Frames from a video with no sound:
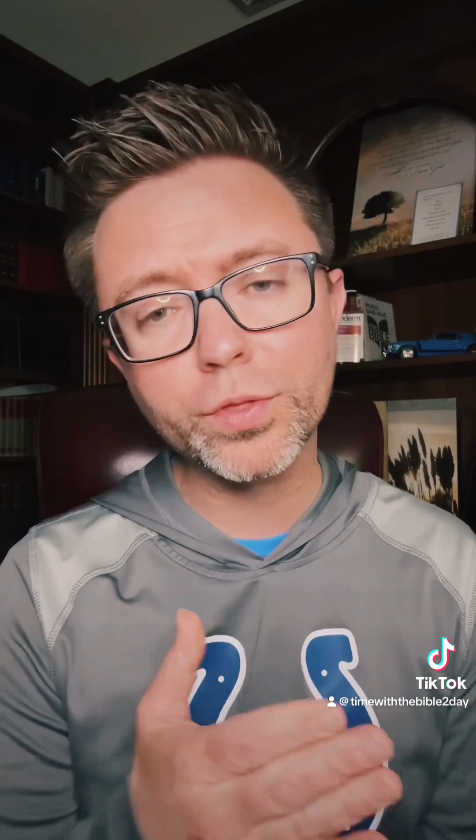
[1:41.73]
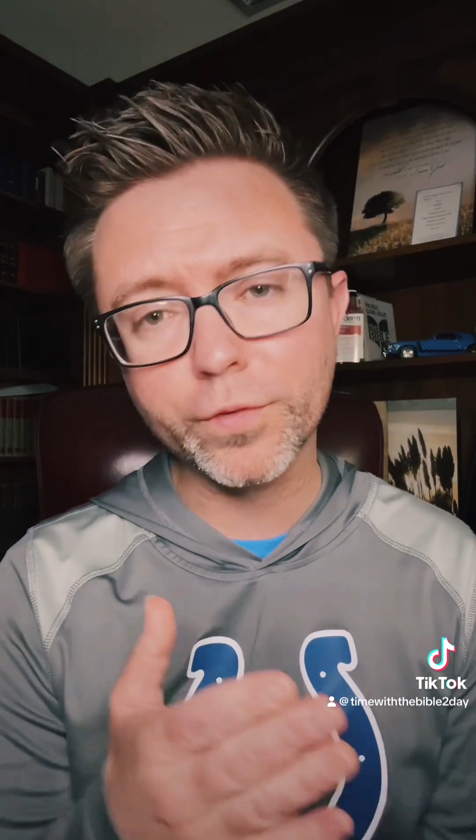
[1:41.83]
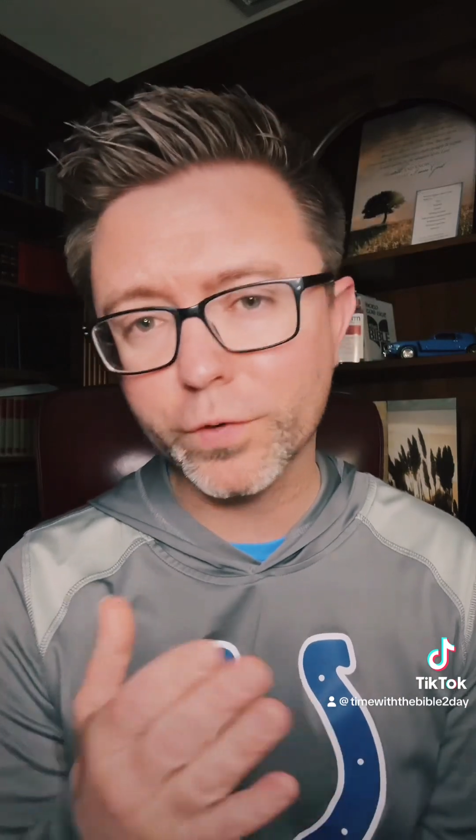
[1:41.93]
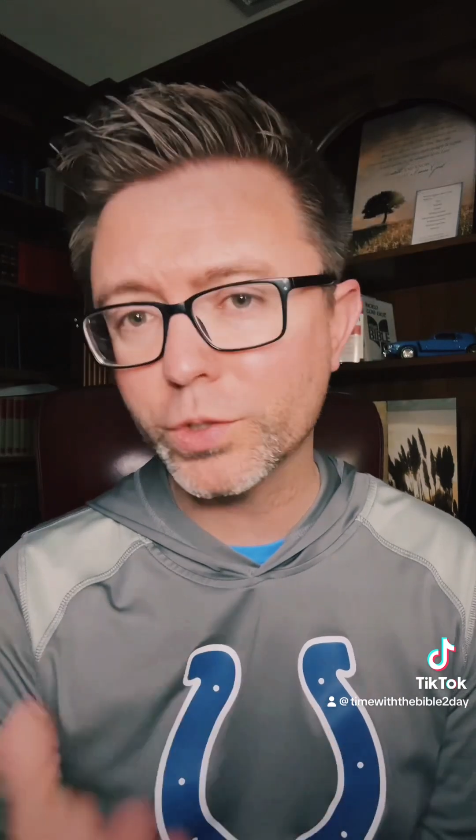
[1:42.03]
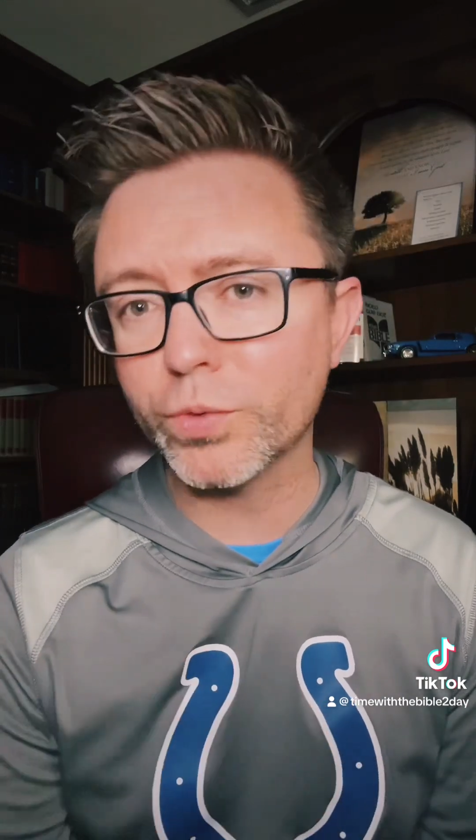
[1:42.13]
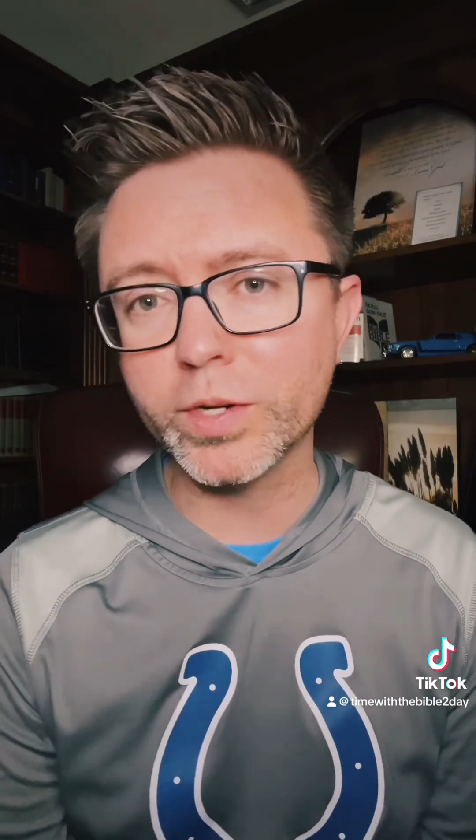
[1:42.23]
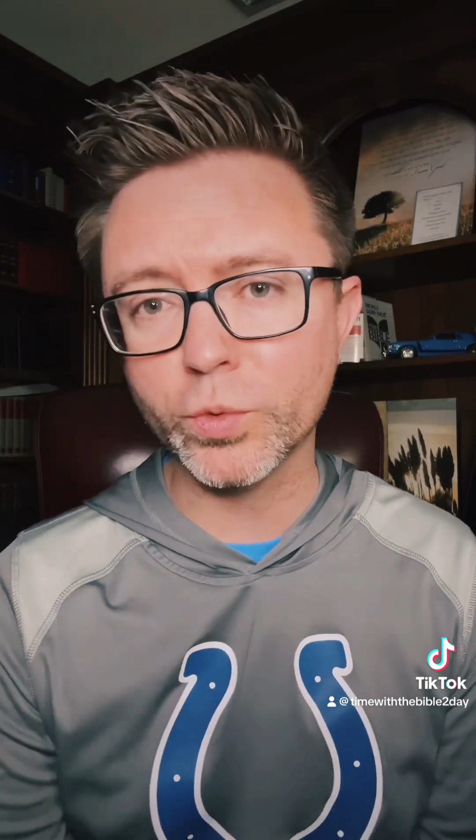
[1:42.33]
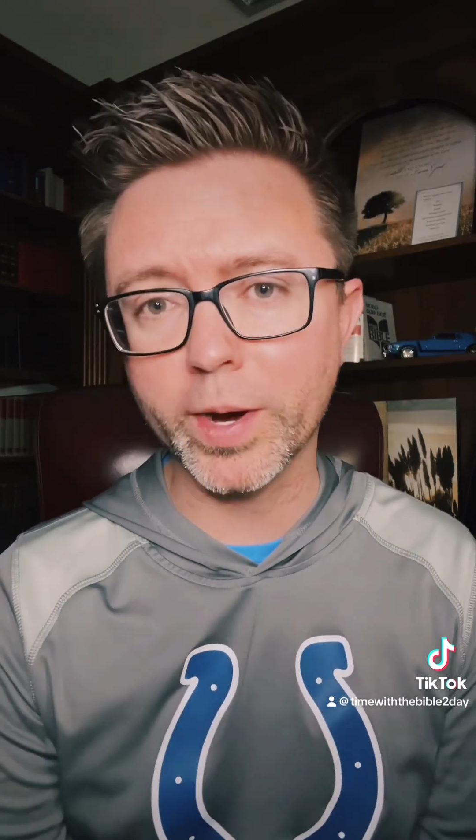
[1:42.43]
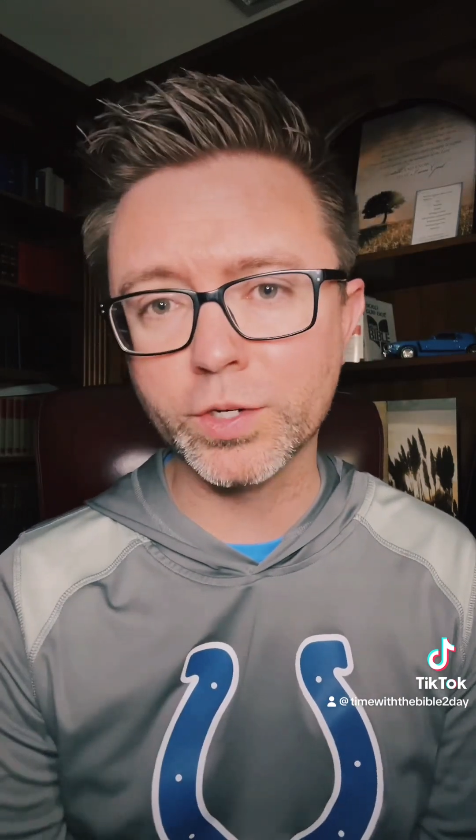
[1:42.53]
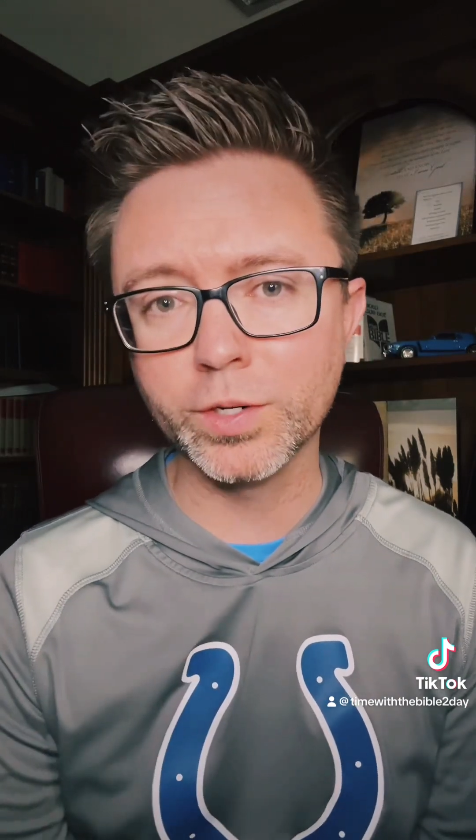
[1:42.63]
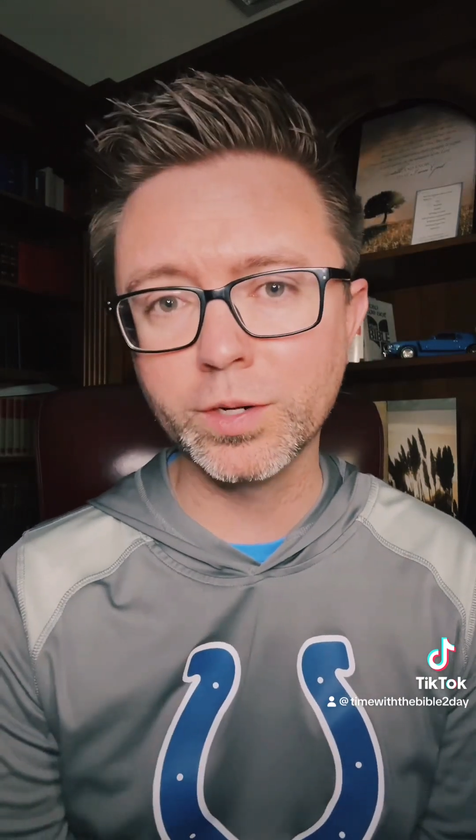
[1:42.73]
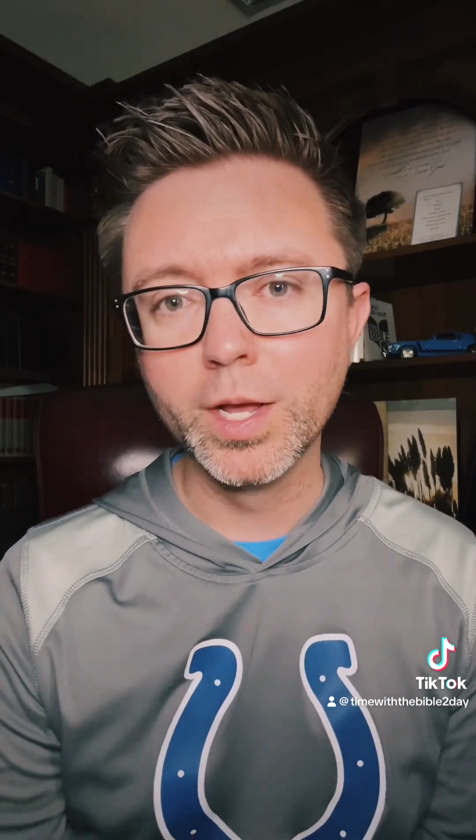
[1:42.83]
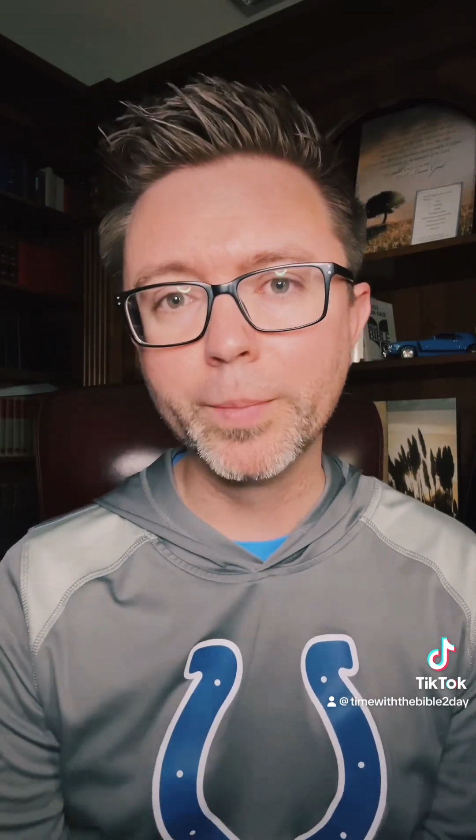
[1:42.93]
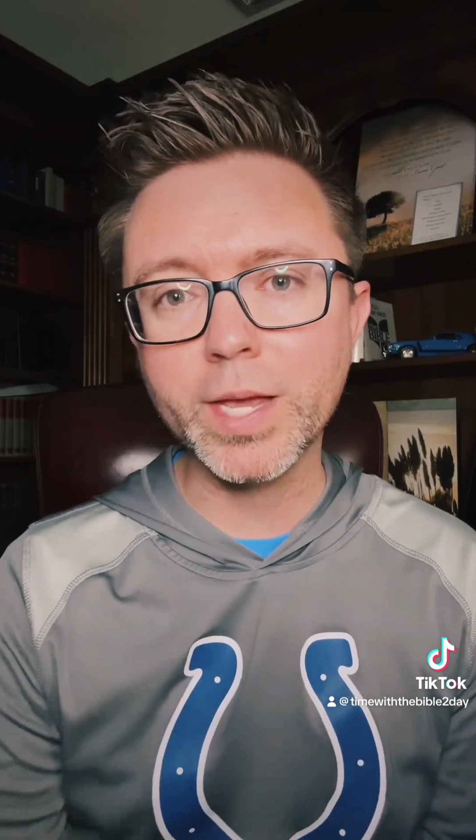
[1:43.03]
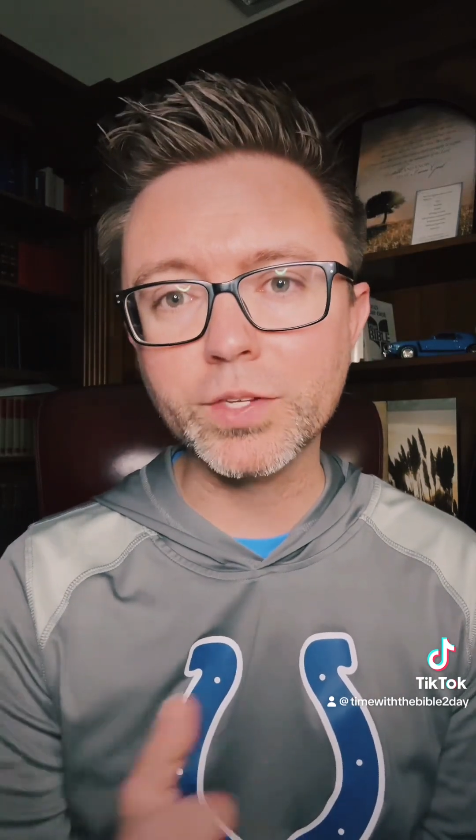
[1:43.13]
the first resurrection
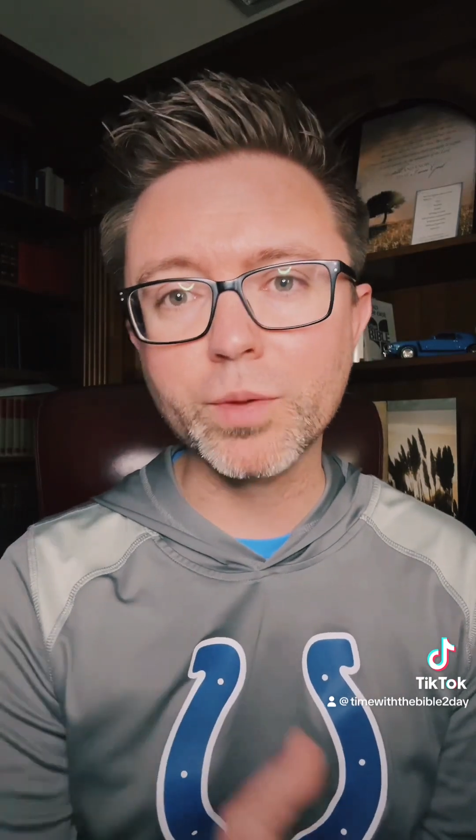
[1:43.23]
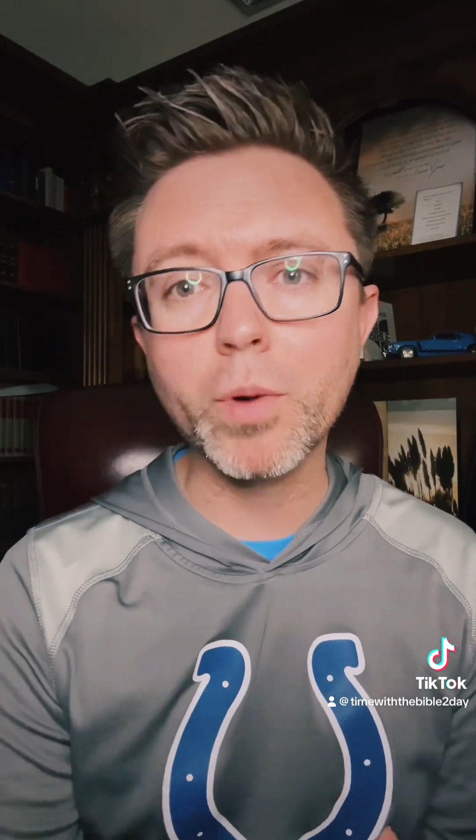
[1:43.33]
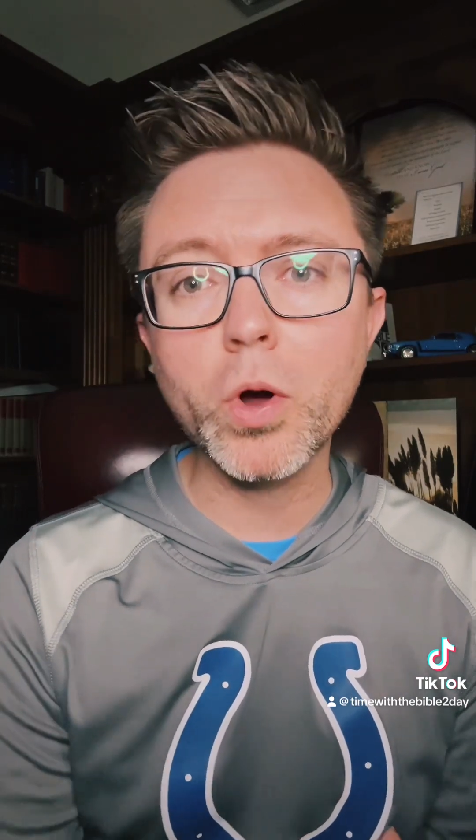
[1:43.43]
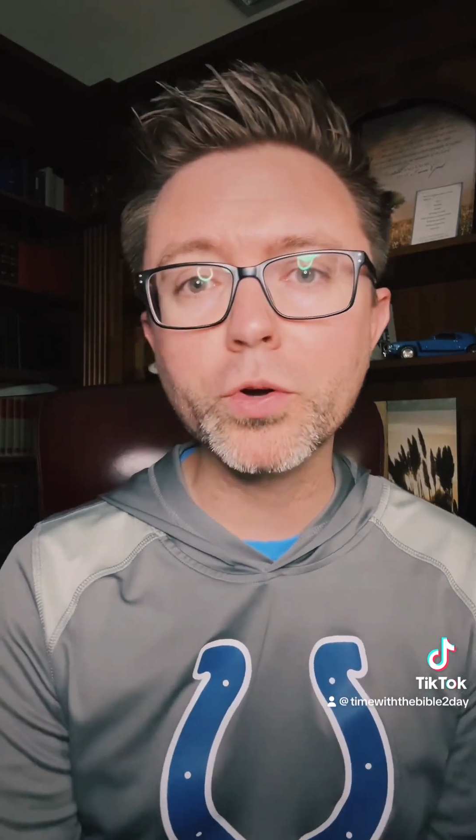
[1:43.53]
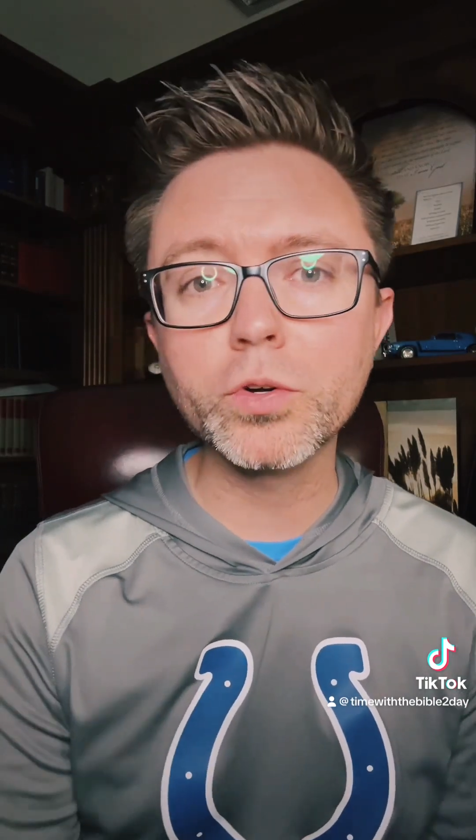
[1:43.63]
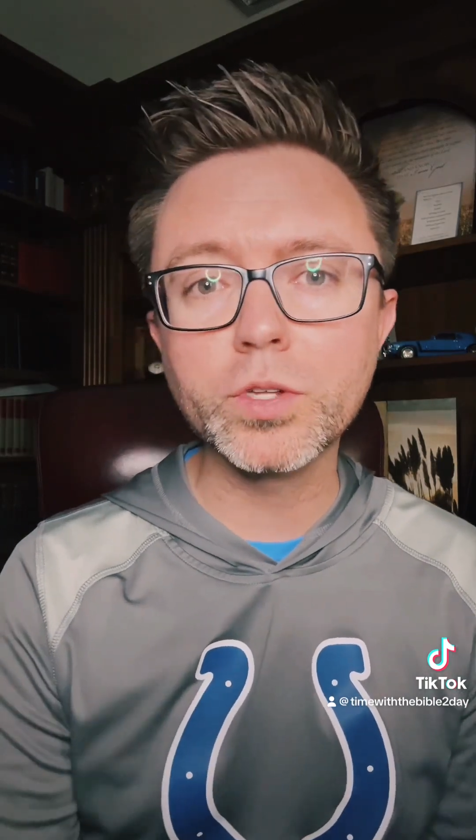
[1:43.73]
because the martyrs